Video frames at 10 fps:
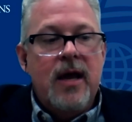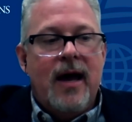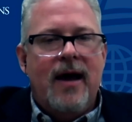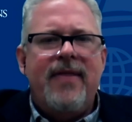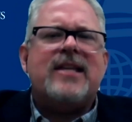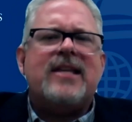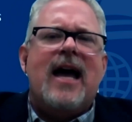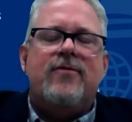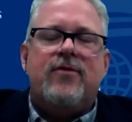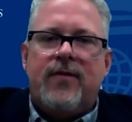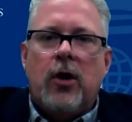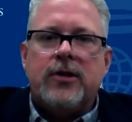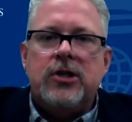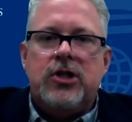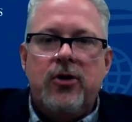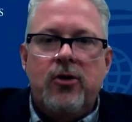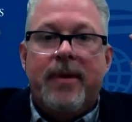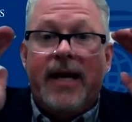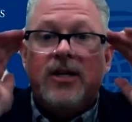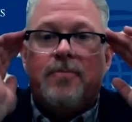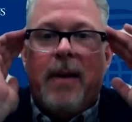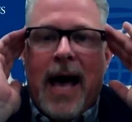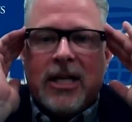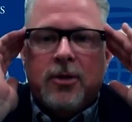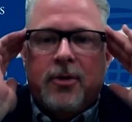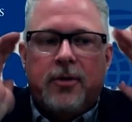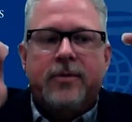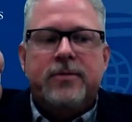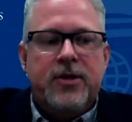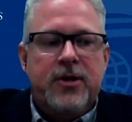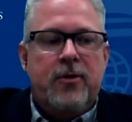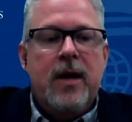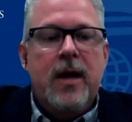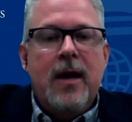Uh, that's kind of difficult to do, but it is possible to do.